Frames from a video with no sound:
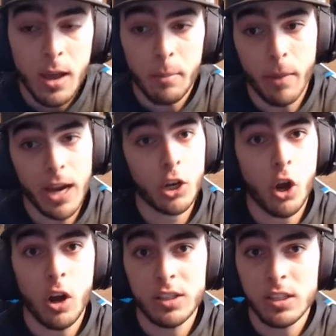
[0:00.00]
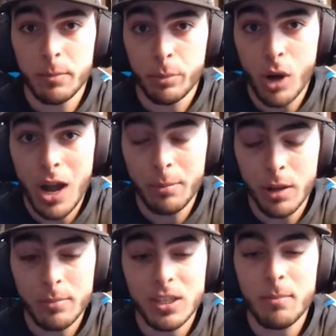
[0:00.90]
might cause some
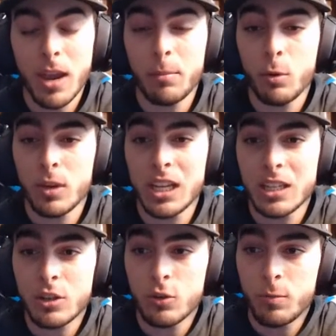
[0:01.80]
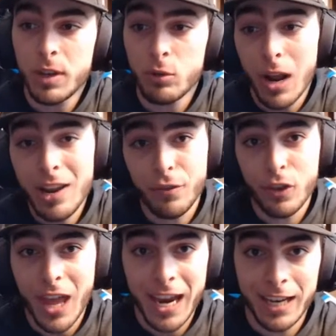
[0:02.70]
problems, and maybe we need to be ready for
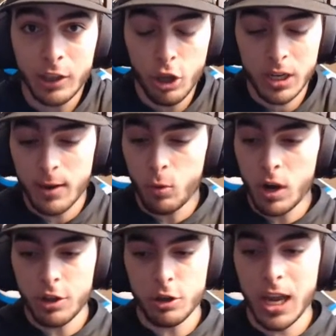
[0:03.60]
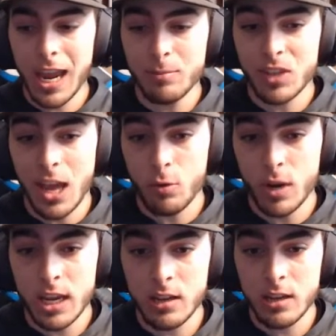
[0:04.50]
that and look at what other games that
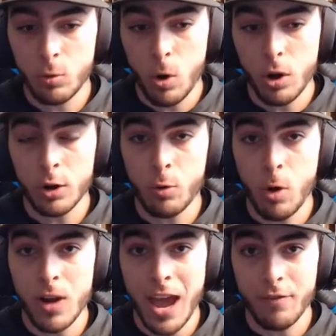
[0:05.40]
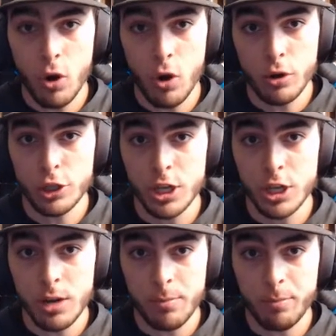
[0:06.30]
we quote unquote have ownership
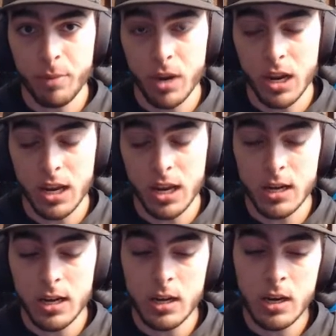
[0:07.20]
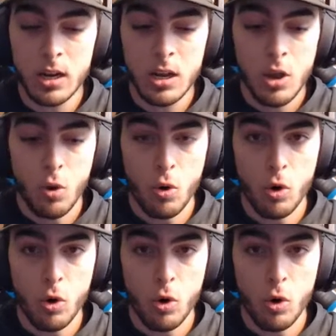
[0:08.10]
in or are partnered with,